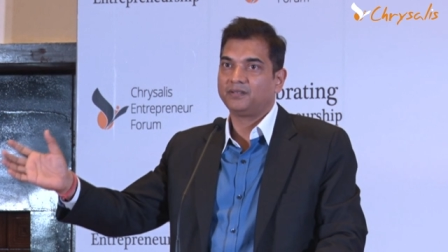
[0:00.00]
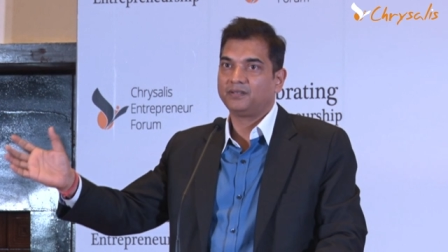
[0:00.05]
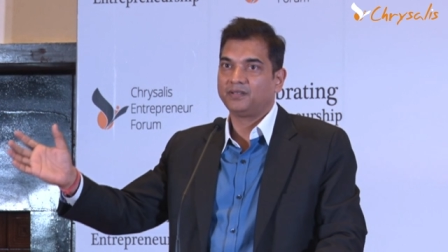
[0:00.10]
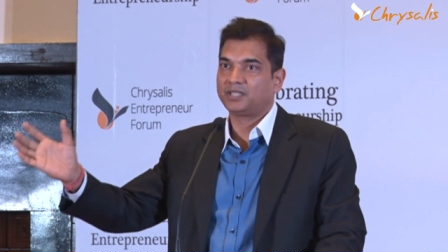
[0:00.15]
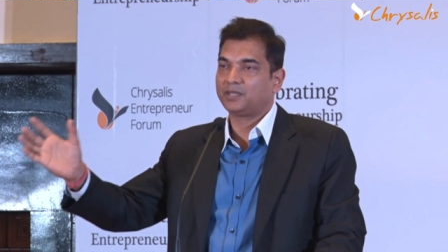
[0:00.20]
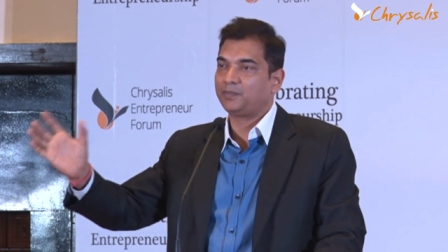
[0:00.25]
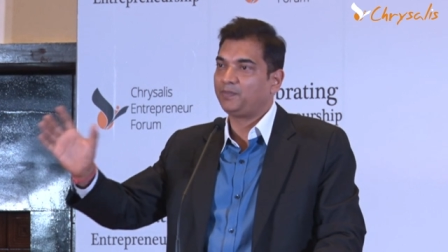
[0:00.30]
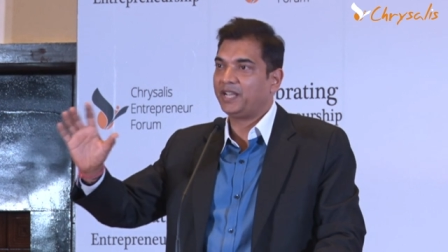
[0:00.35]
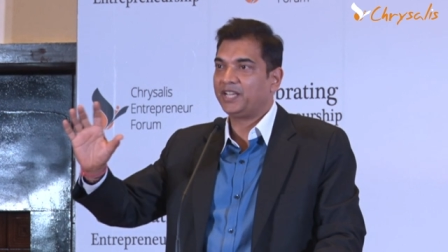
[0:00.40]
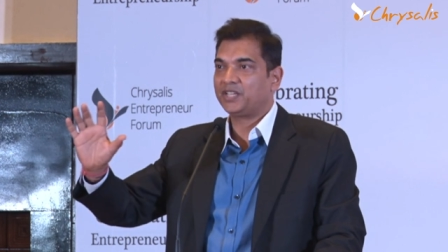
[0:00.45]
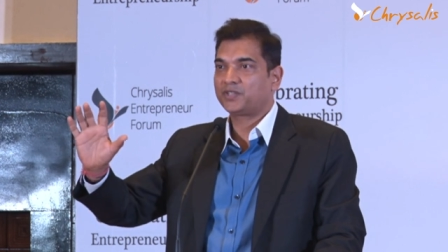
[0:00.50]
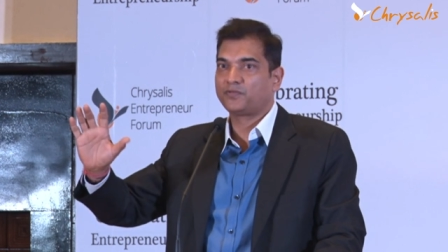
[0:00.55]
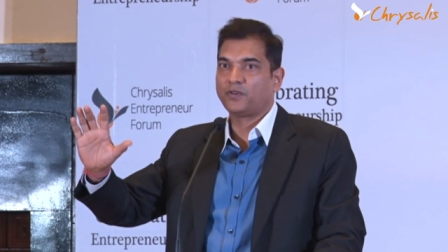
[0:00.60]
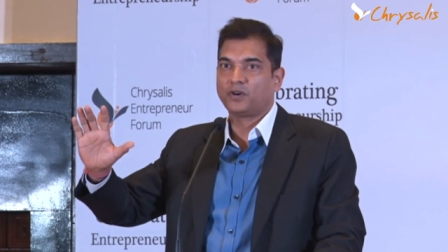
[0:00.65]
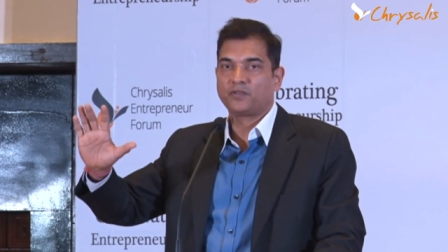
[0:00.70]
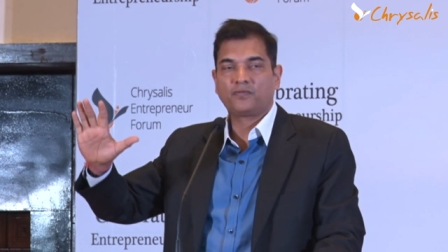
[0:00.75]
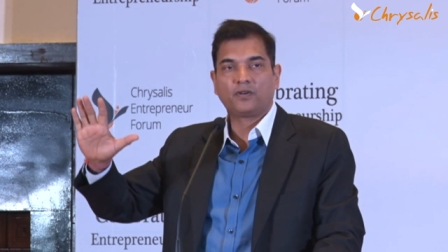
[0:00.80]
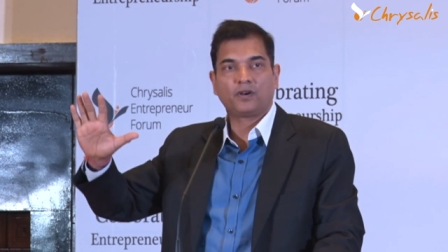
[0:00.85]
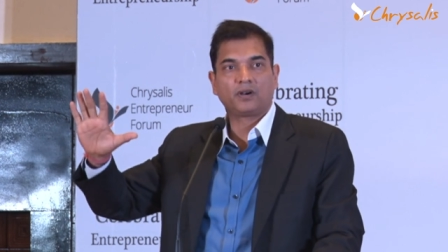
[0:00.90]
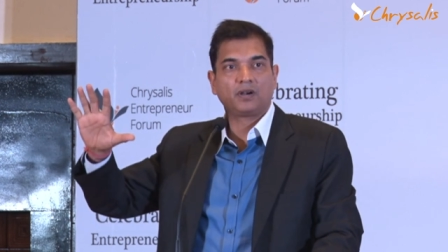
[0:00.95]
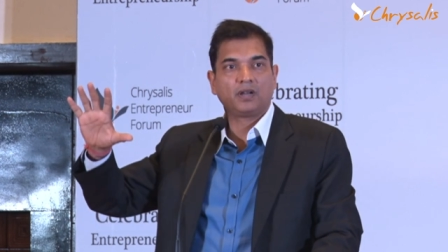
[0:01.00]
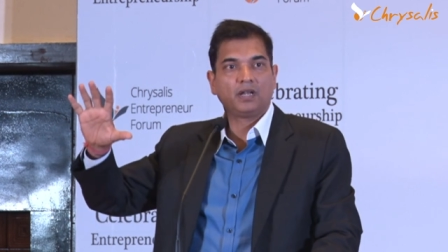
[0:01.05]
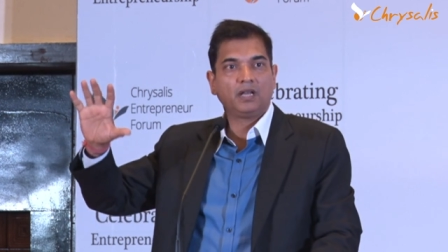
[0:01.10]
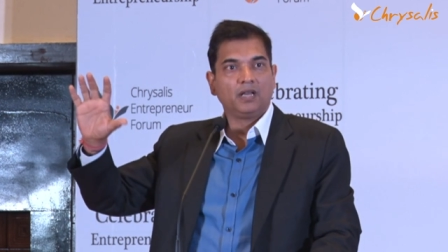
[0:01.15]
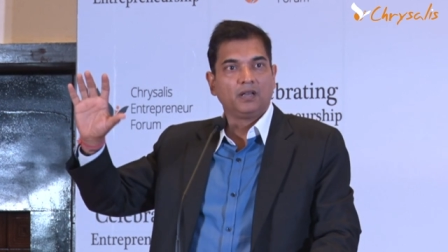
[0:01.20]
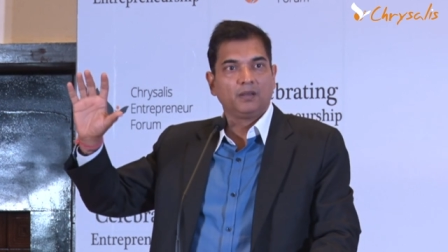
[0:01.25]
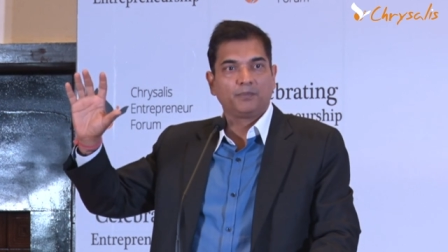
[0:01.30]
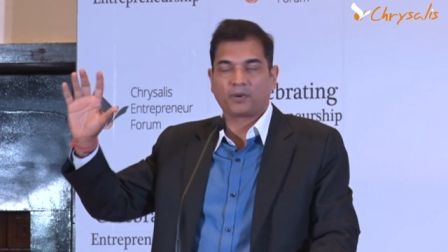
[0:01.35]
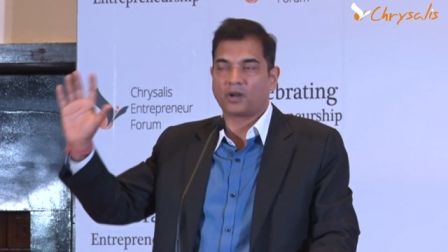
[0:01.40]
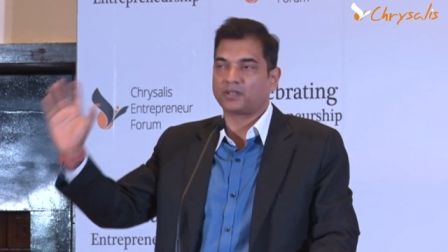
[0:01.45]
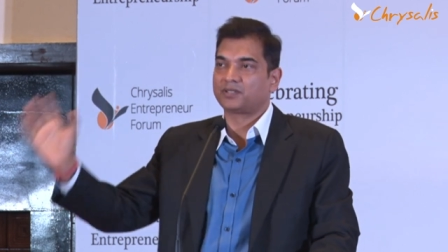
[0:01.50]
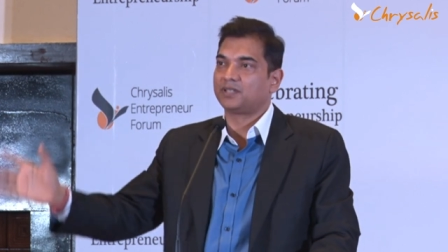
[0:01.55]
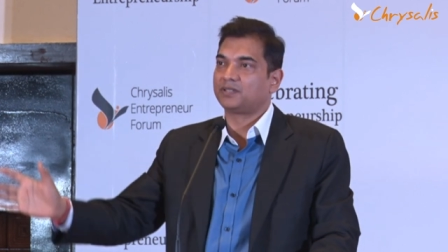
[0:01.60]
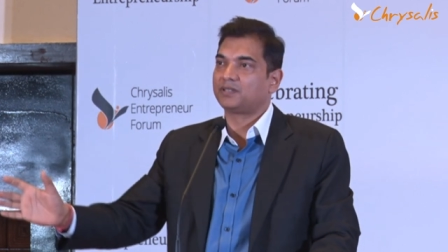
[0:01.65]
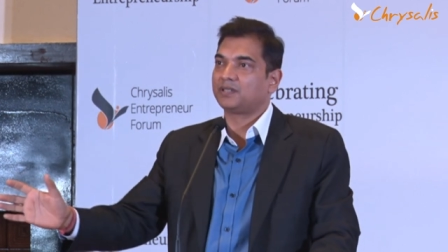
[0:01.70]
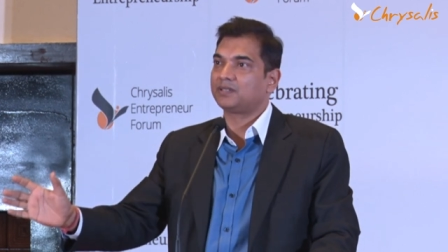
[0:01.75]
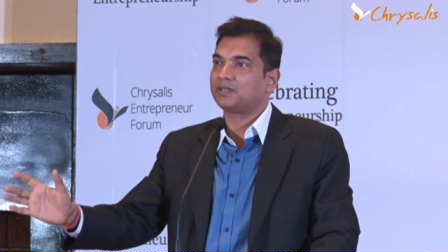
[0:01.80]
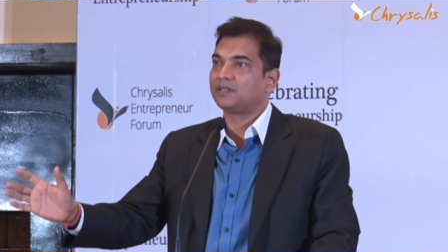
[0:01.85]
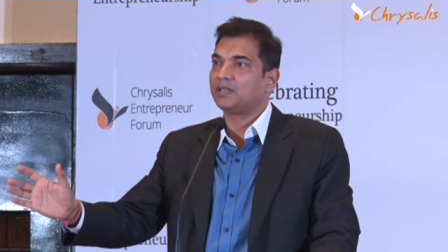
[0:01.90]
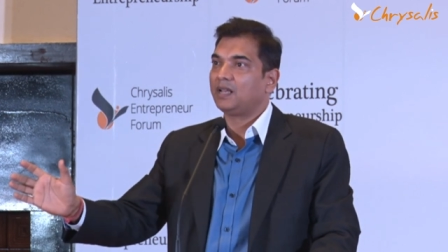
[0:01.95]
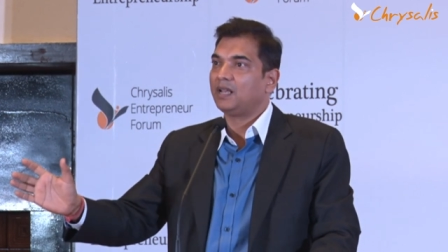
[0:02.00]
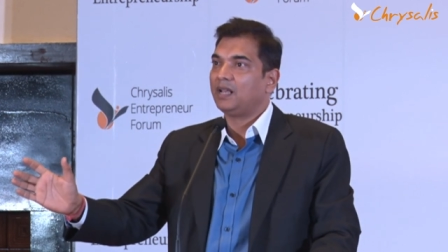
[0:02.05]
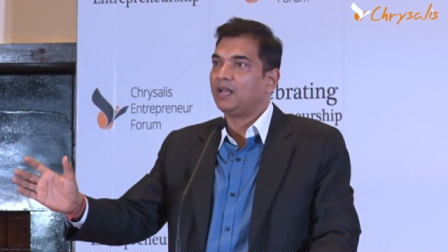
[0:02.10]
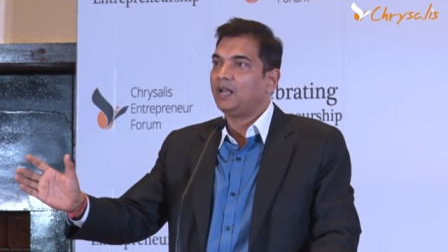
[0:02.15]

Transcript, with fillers: There's a place for, for processes.